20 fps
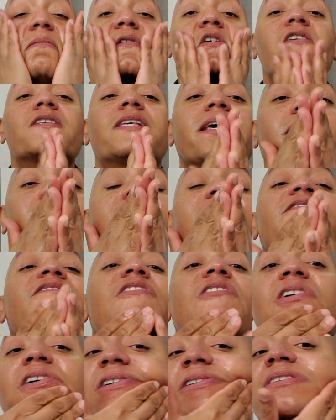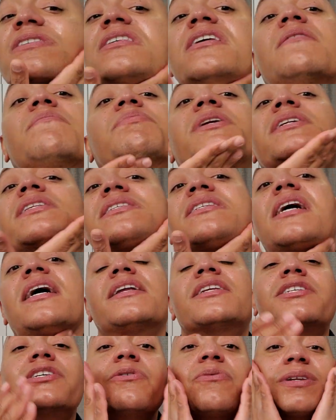slightly floral scent, but it's
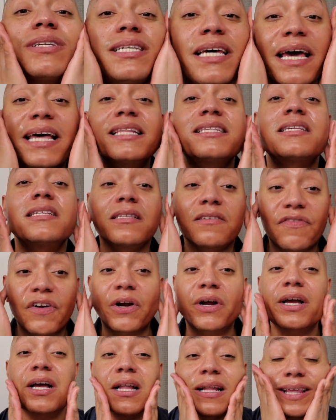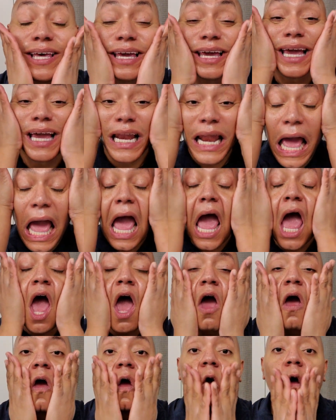not too intense. It's very clean.
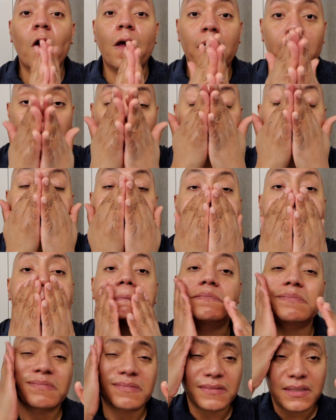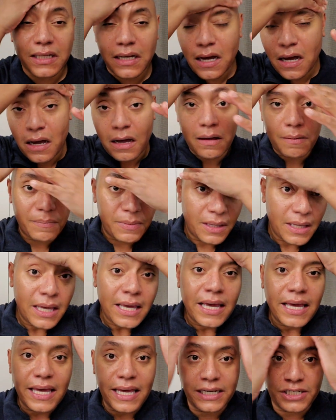And
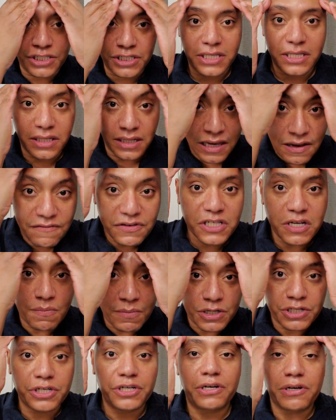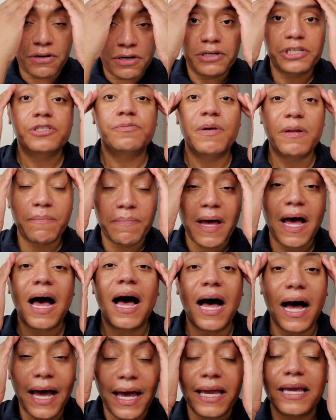it just leaves so much nourishment
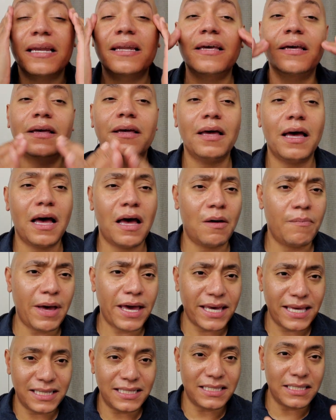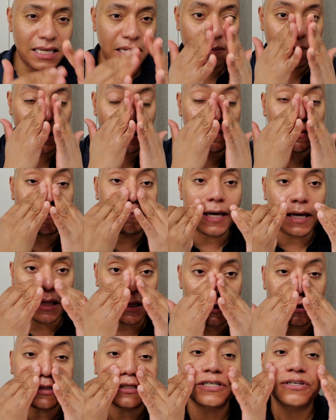behind. I could see it maybe being a
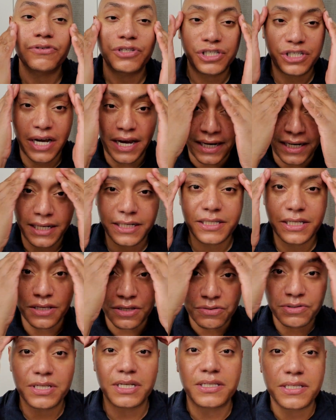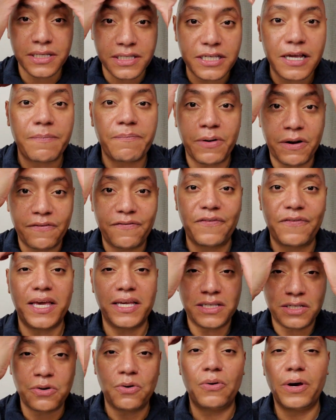little too shiny to use as a separate
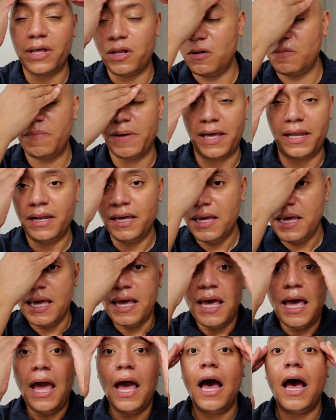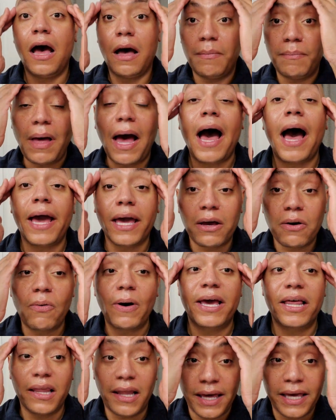face oil, but I
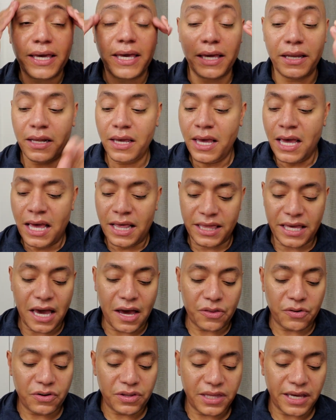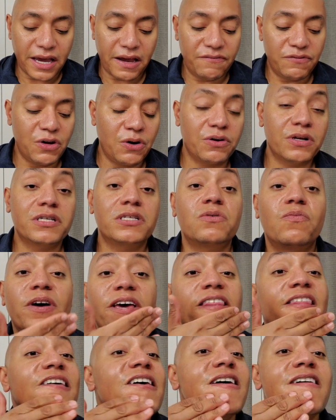quite like it. The other thing I've noticed
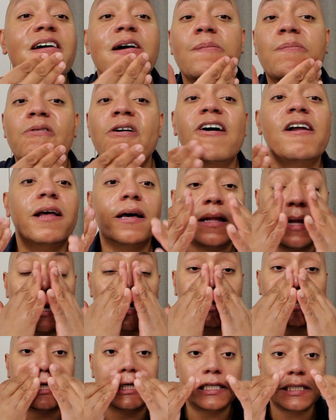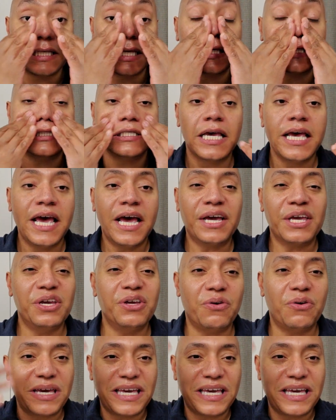with a product like this is you don't